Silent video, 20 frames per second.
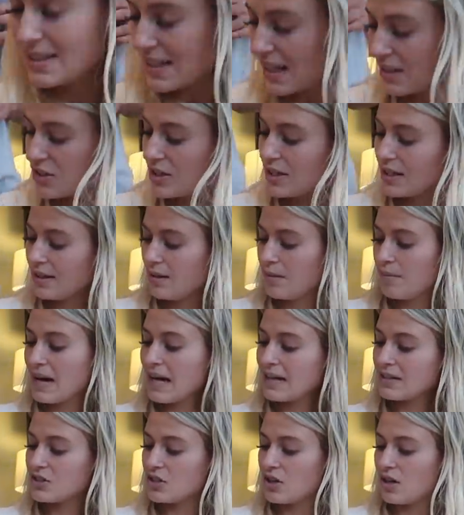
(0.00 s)
it's actually gonna
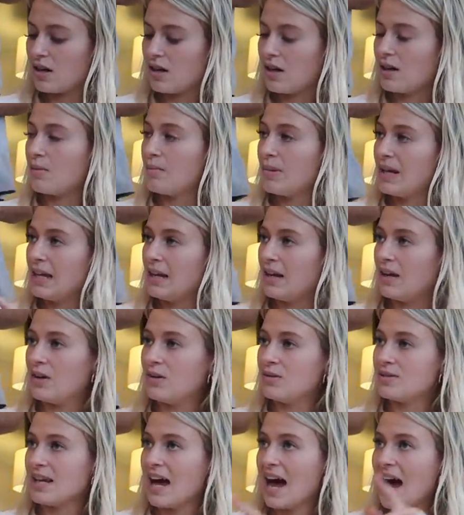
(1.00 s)
match our
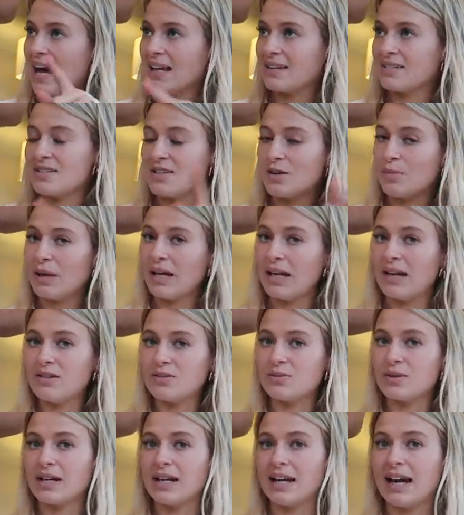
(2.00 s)
pillows and the
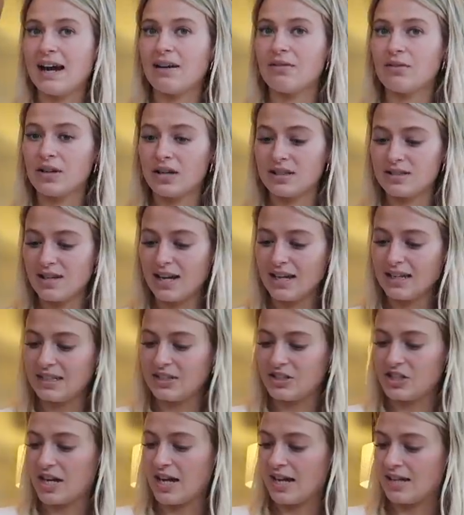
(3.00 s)
pillows we're gonna have on our
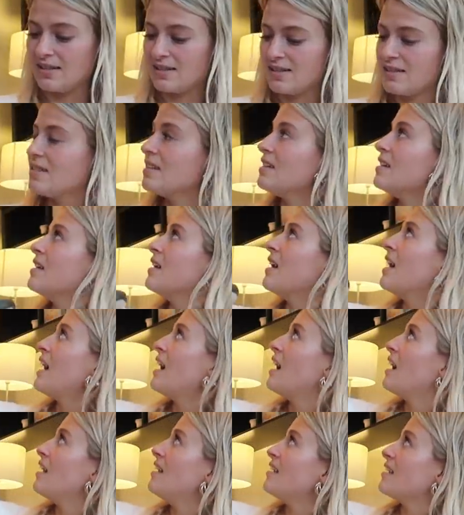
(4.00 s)
dining chairs.
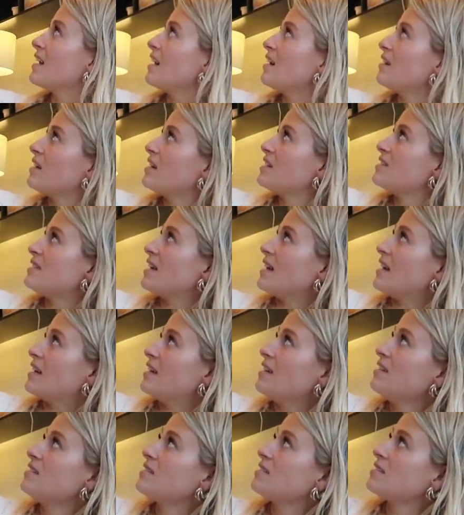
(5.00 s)
Look how nice that
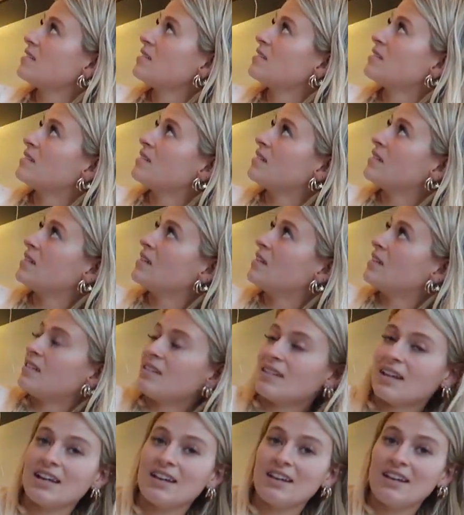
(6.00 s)
is.
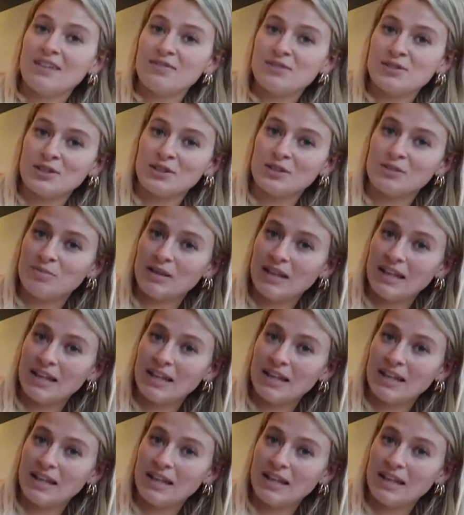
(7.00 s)
Niall loves a good